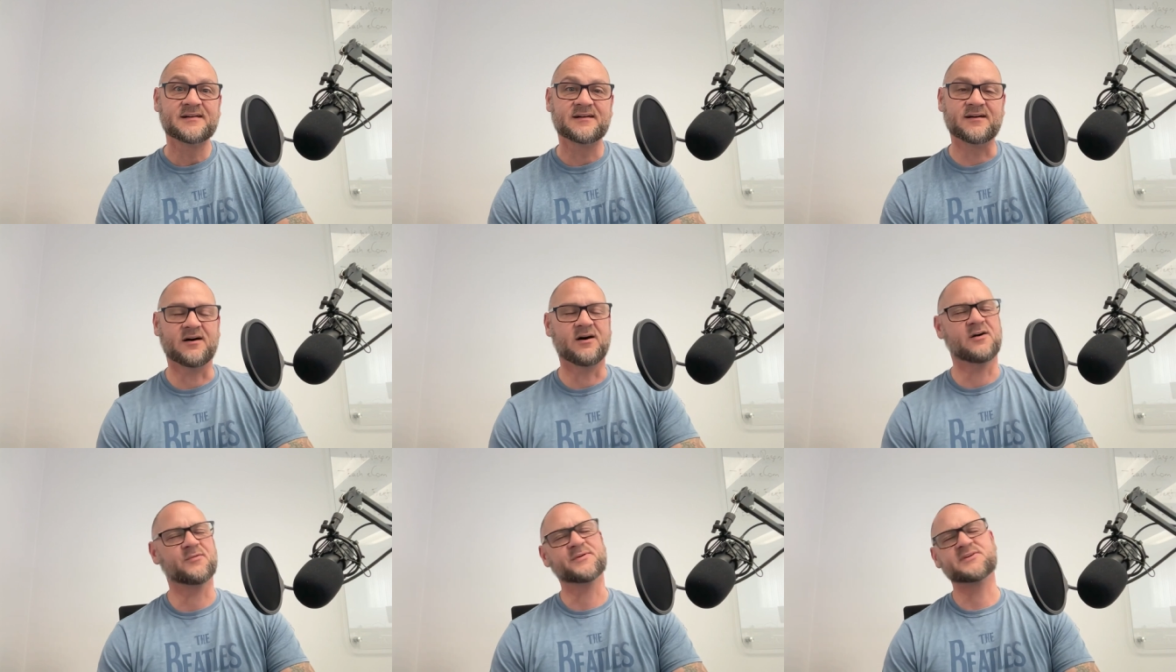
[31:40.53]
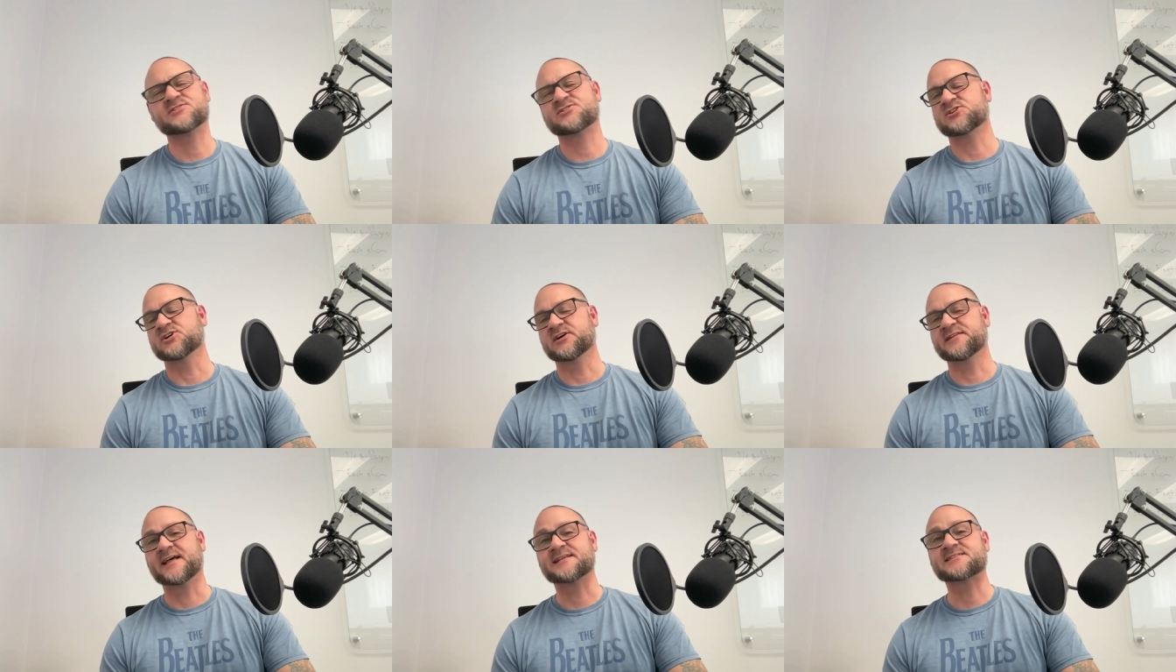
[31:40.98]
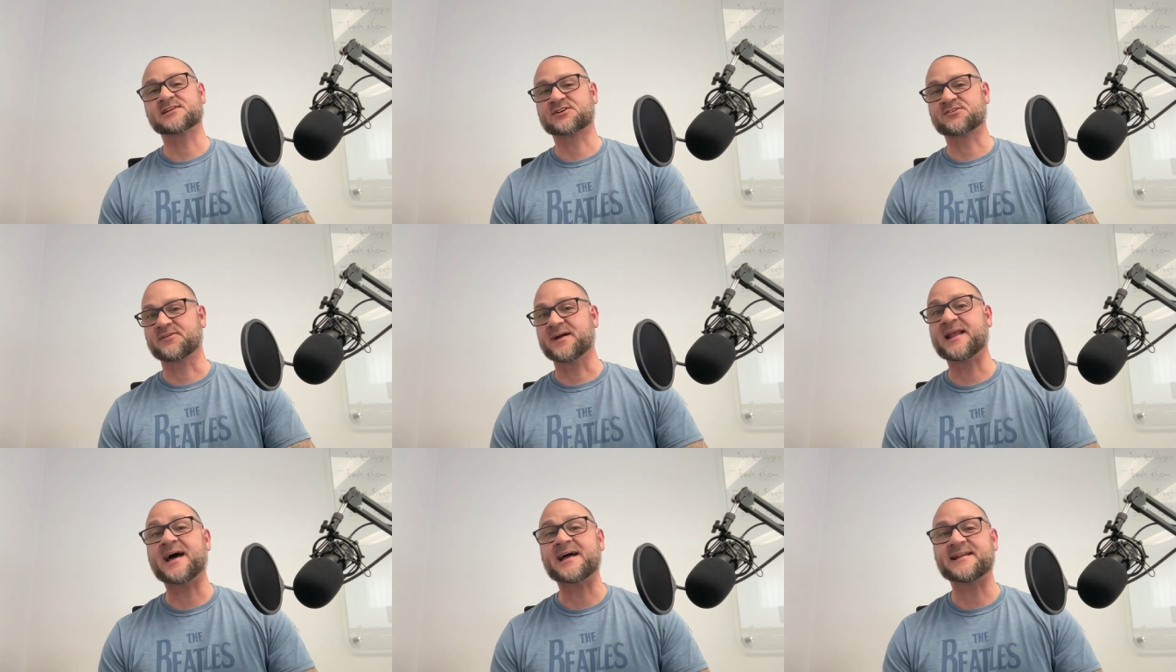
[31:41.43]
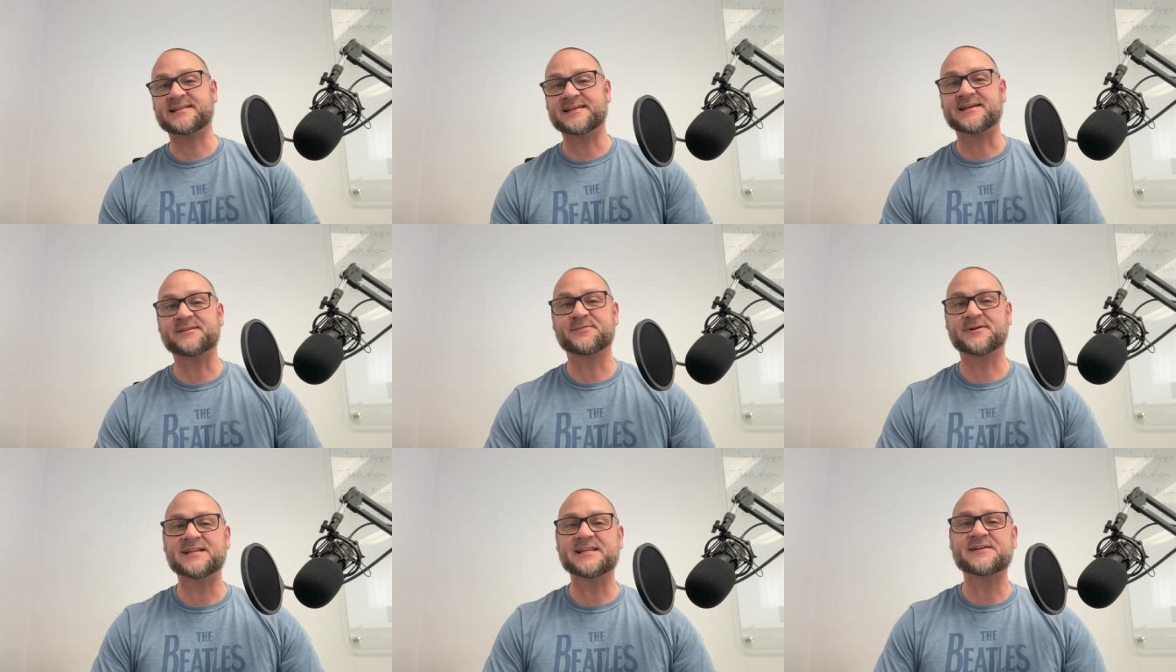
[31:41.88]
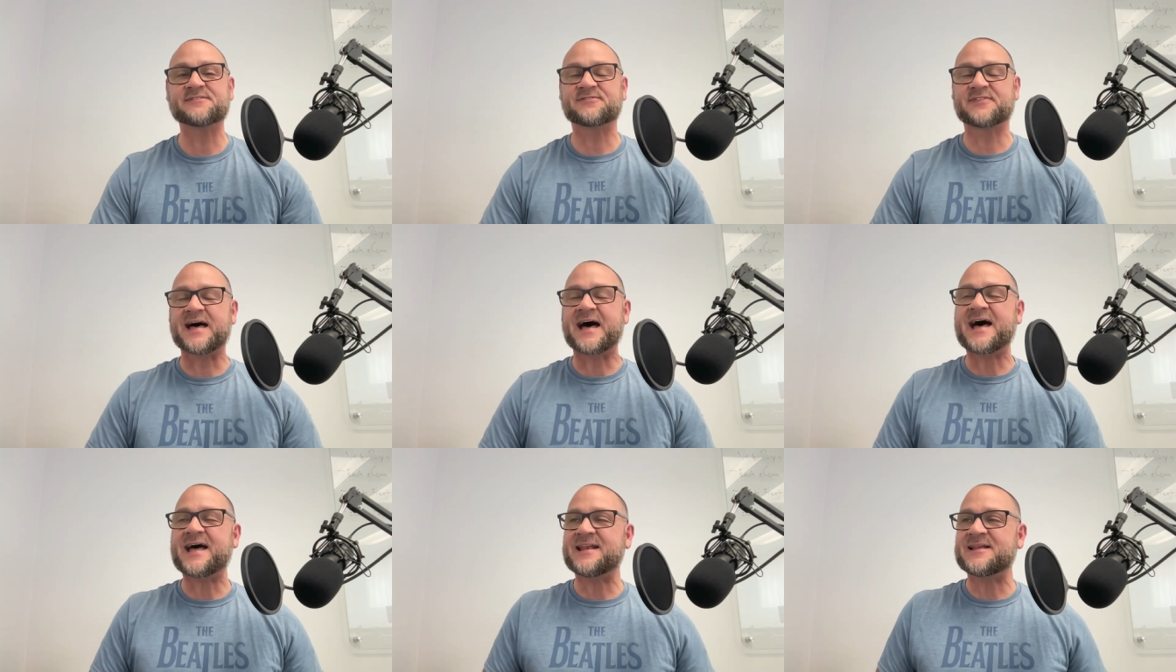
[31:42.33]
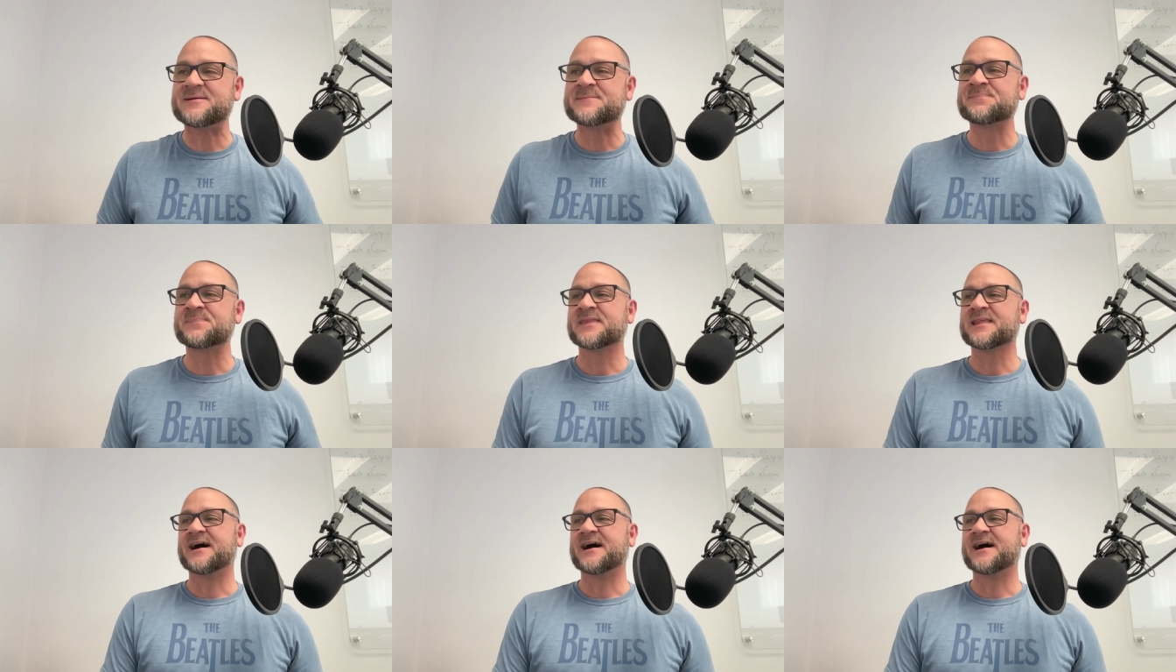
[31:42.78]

Oh, we should. That's a great yeah. idea. Relive that.